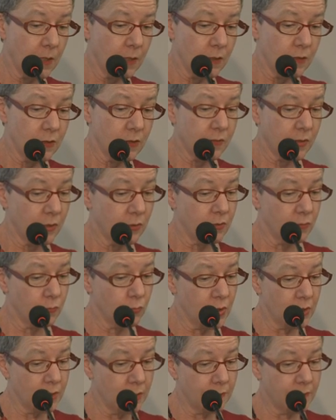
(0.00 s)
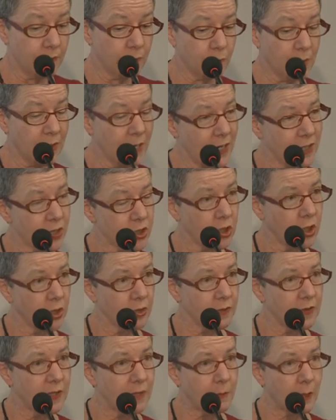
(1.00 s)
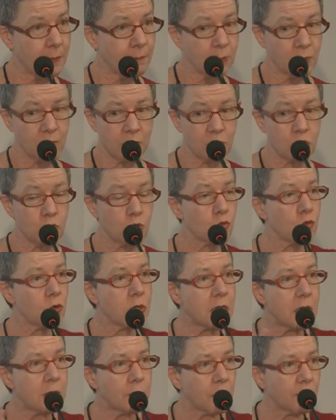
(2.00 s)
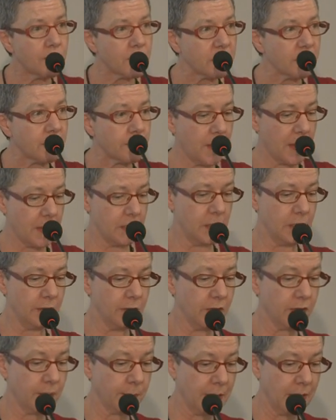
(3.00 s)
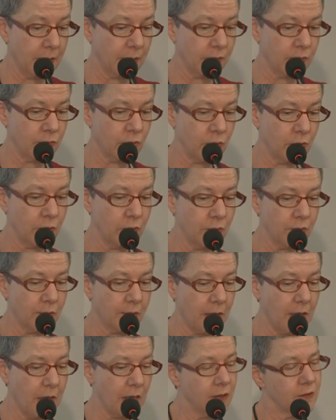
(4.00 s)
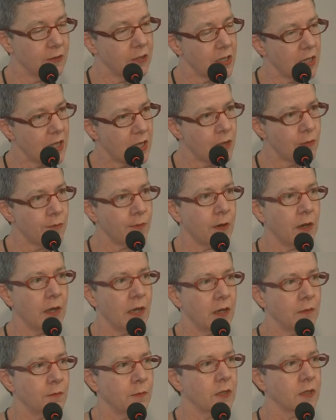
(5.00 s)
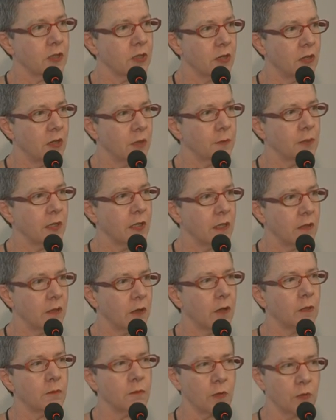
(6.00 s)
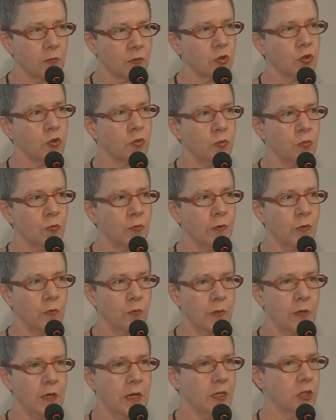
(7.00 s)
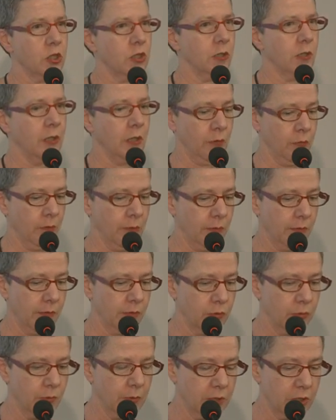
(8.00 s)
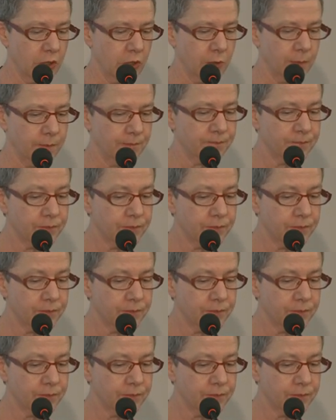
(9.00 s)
So really, we had to kind of give up on the dream of expanding this part of Trove, and if I had my time again, I'm not sure that we'd actually go in this direction.